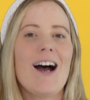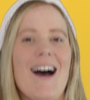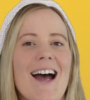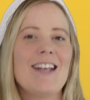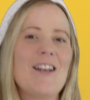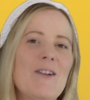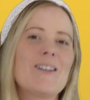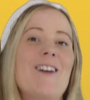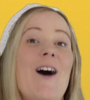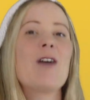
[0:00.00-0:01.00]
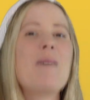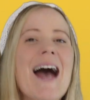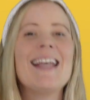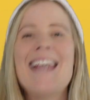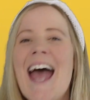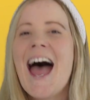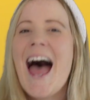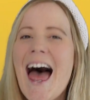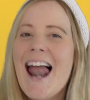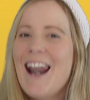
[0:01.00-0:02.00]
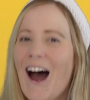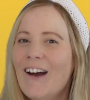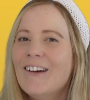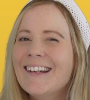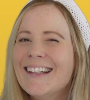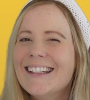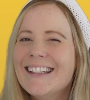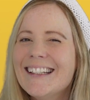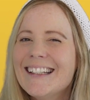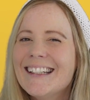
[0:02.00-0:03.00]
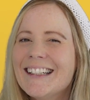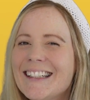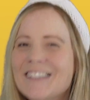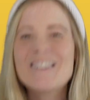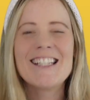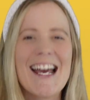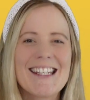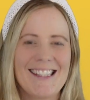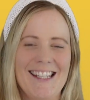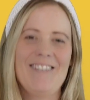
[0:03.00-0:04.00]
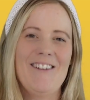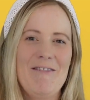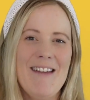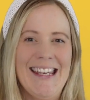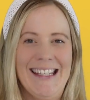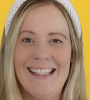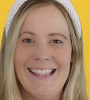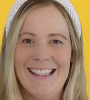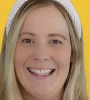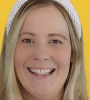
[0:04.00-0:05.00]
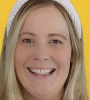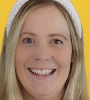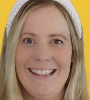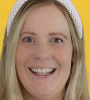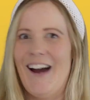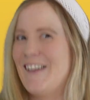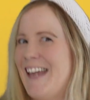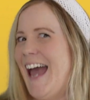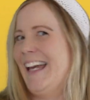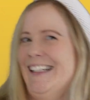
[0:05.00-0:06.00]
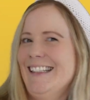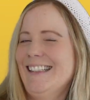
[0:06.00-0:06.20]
I know a song about yellow. Would you like to sing it with me? Okay.